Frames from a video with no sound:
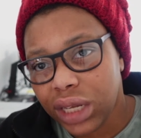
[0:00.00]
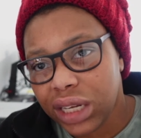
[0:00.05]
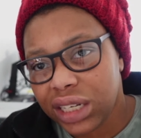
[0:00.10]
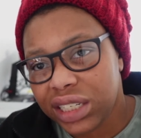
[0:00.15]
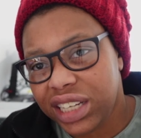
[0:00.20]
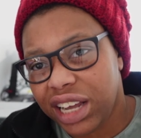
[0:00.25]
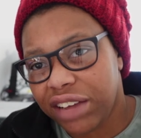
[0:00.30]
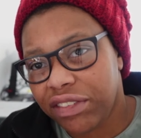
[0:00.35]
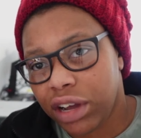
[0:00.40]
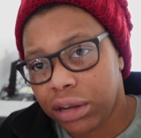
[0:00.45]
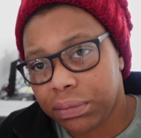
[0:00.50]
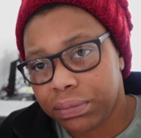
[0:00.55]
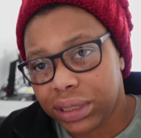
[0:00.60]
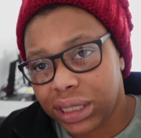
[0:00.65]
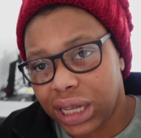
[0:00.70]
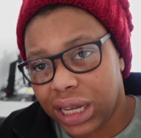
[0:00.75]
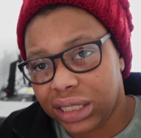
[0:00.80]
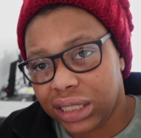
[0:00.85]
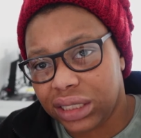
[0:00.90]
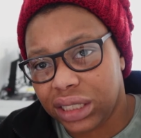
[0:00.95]
DevOps
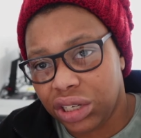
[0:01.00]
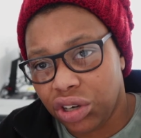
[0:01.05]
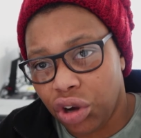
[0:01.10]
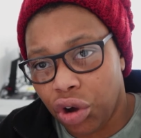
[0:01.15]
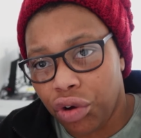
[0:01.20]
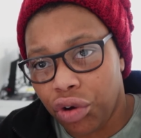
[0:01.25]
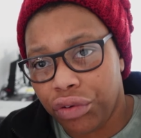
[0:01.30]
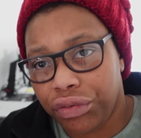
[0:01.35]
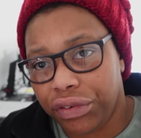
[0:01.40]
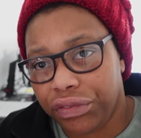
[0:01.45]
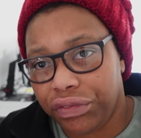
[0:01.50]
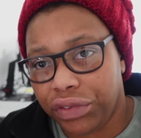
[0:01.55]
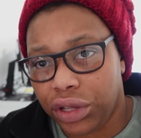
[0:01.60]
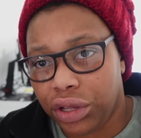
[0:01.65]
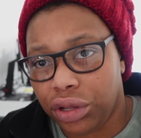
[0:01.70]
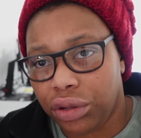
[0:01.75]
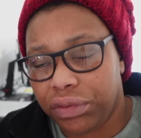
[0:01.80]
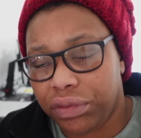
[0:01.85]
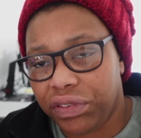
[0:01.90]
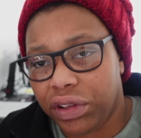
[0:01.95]
as an
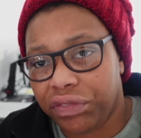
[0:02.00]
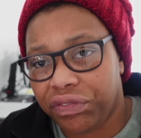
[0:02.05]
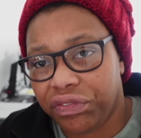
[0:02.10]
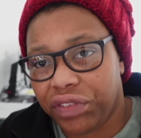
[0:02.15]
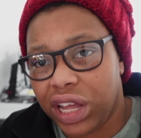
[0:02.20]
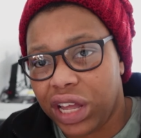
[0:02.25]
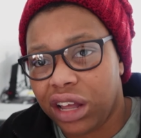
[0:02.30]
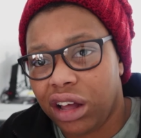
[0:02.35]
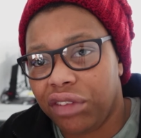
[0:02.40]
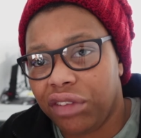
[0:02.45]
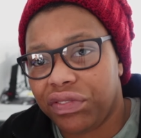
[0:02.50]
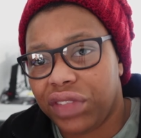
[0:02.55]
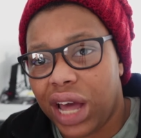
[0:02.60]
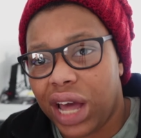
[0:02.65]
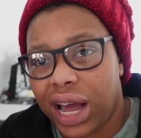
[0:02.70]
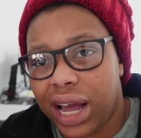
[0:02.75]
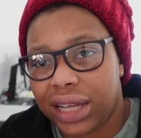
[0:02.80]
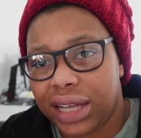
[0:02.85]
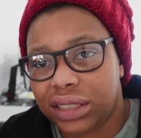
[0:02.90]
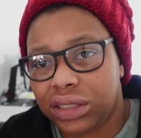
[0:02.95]
overview, if you think of that
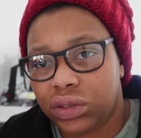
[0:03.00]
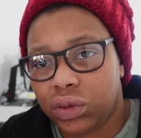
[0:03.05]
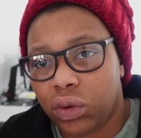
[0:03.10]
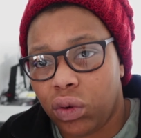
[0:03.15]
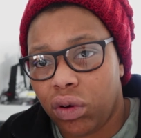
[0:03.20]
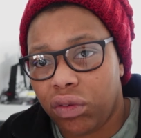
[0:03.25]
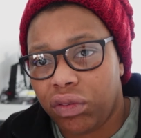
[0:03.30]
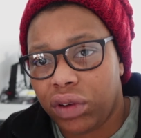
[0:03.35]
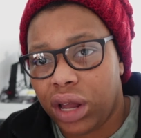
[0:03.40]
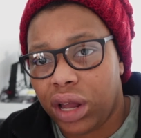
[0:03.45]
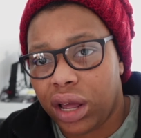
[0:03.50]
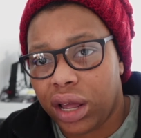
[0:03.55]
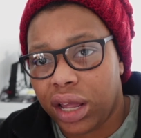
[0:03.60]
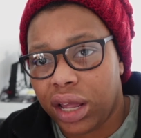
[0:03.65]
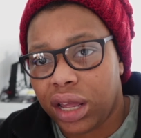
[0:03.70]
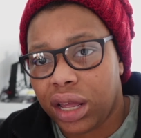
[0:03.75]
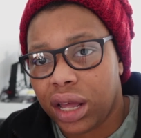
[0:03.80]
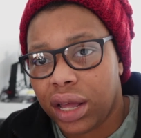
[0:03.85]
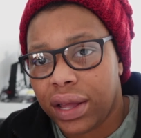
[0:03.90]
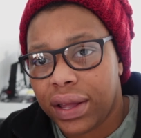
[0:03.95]
as sort of like
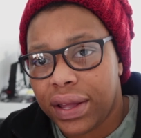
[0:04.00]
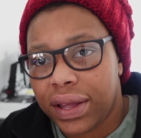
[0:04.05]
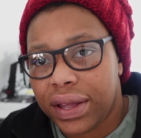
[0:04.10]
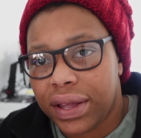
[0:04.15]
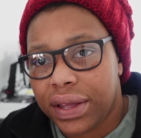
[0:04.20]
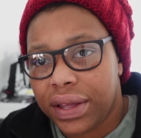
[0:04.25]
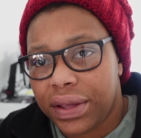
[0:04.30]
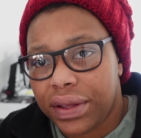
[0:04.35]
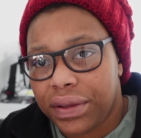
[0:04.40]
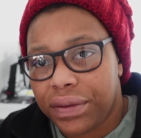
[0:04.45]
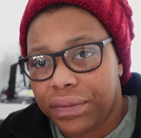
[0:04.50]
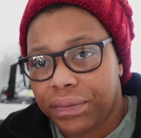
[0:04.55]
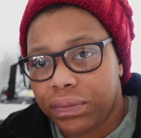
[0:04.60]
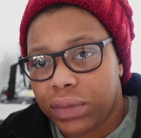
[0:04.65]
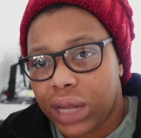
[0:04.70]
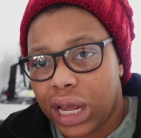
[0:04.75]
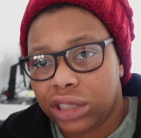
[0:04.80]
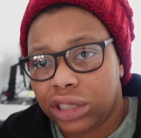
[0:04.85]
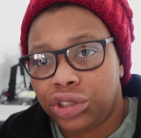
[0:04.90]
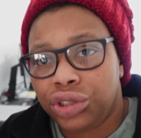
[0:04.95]

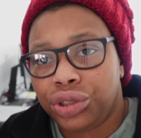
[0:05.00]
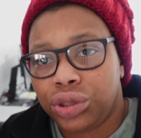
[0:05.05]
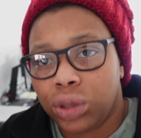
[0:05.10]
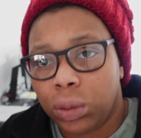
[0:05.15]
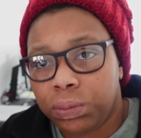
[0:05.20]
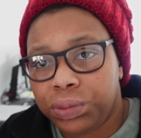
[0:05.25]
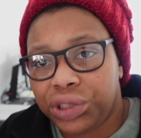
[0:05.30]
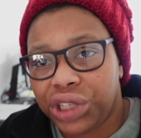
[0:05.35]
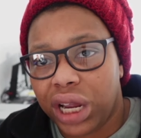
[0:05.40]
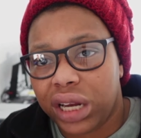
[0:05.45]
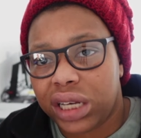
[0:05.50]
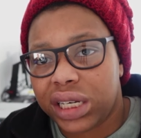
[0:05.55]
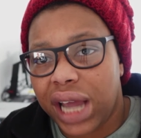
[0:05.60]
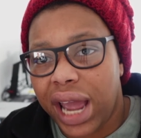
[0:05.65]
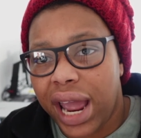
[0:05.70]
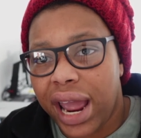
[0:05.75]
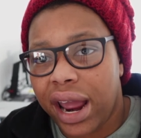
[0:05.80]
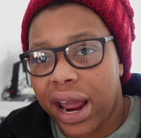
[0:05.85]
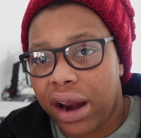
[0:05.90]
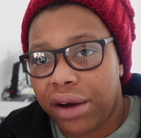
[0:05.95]
a subject
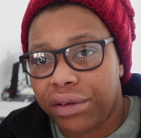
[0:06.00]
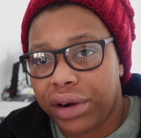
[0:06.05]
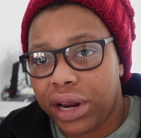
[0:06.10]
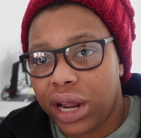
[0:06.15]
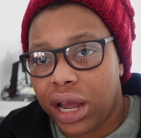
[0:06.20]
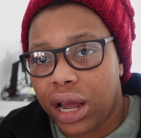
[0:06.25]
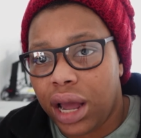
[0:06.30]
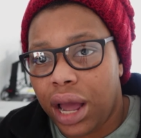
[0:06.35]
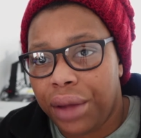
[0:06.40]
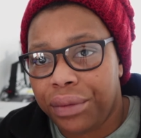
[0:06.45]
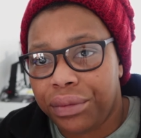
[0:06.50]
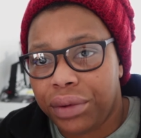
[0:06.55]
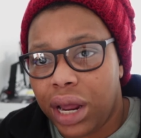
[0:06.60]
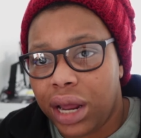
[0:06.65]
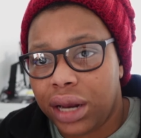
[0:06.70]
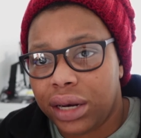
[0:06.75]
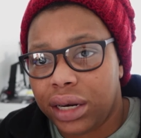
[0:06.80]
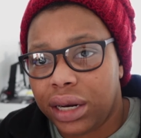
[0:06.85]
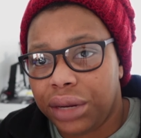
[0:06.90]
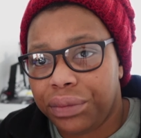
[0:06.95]
area,
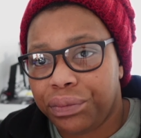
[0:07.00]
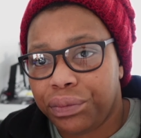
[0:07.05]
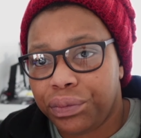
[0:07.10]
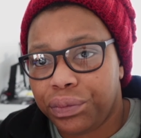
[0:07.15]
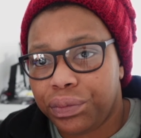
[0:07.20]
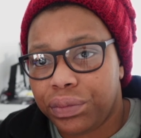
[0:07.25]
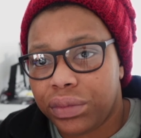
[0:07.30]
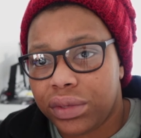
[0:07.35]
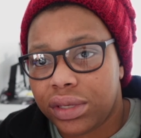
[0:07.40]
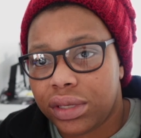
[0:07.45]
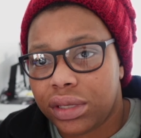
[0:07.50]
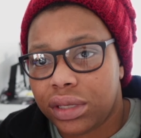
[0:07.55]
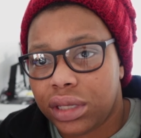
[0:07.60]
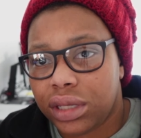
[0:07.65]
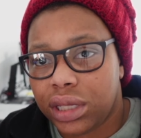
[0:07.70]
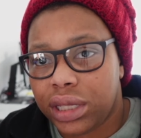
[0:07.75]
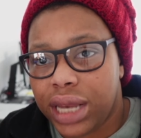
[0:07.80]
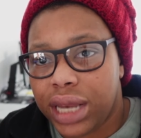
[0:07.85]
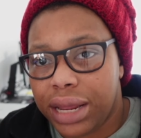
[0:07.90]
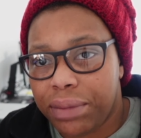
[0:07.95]
and
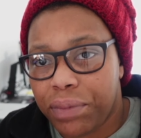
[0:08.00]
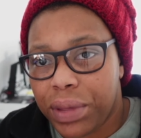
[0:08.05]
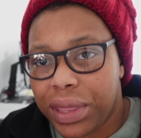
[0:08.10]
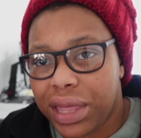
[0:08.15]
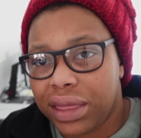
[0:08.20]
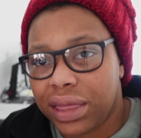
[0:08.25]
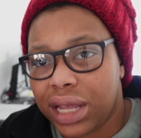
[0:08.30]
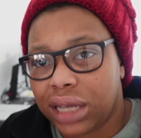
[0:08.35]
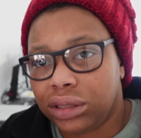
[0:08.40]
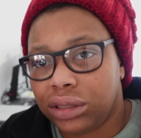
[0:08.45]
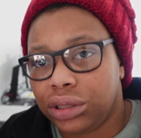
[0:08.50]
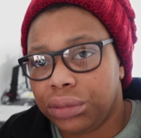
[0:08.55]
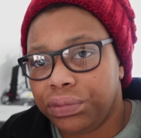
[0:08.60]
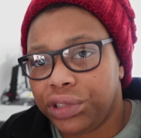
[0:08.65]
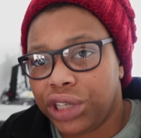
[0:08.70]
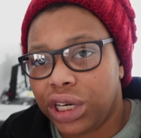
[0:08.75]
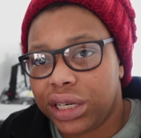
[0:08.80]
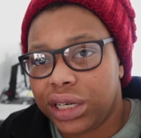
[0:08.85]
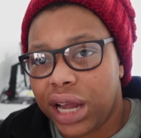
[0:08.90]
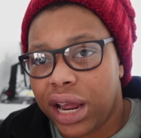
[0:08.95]
within that
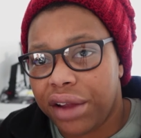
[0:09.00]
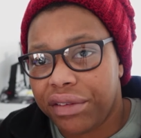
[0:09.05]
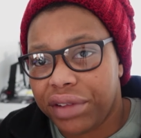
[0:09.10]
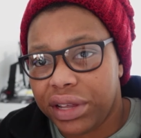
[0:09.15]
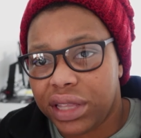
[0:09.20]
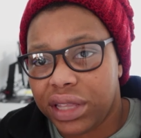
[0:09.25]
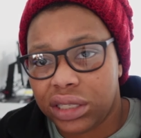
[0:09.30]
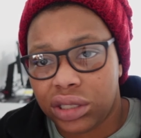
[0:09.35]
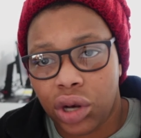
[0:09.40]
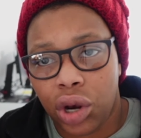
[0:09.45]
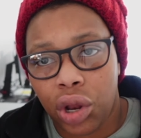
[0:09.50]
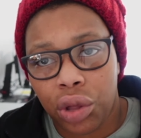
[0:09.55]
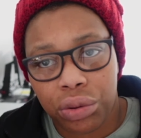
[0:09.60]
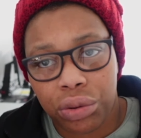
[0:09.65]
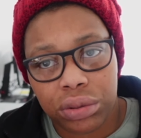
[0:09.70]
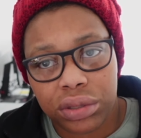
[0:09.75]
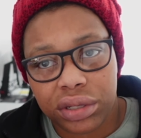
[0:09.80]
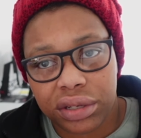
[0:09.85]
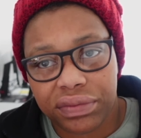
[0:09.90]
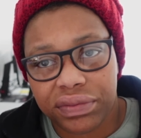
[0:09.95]
subject area, there's
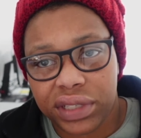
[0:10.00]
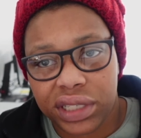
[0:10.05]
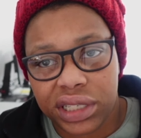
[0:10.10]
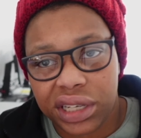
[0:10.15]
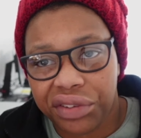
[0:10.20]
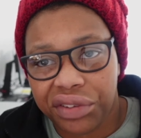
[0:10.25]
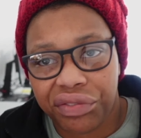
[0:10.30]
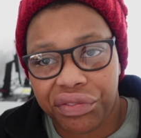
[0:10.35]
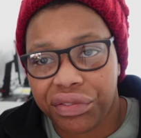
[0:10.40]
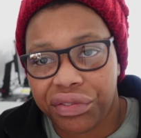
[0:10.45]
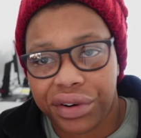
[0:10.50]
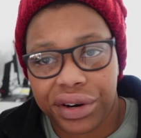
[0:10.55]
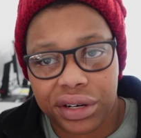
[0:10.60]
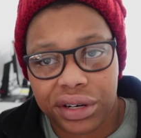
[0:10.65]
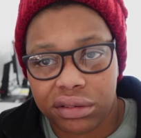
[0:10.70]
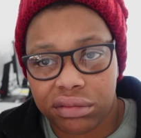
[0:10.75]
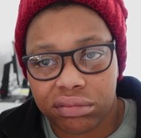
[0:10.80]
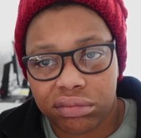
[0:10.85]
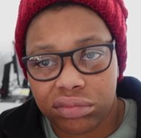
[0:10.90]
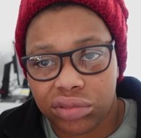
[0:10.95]
loads of
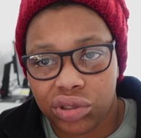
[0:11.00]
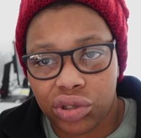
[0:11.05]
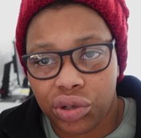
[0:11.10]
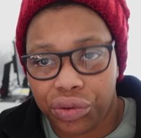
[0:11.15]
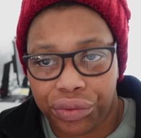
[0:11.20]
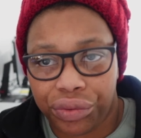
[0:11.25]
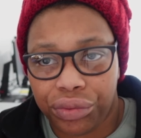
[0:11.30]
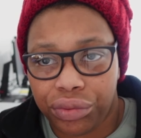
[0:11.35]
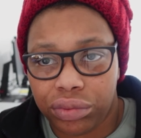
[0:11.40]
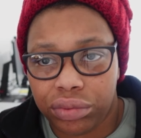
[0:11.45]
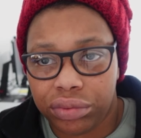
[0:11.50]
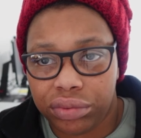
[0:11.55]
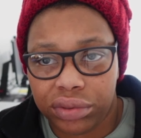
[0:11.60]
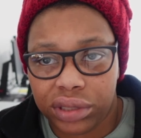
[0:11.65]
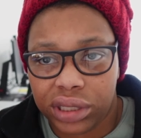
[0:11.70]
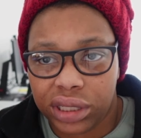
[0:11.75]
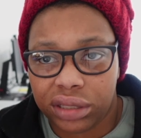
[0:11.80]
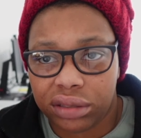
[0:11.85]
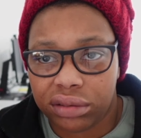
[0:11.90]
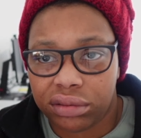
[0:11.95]
different tools
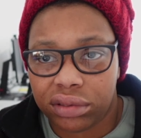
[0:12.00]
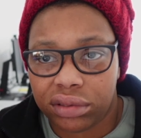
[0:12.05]
and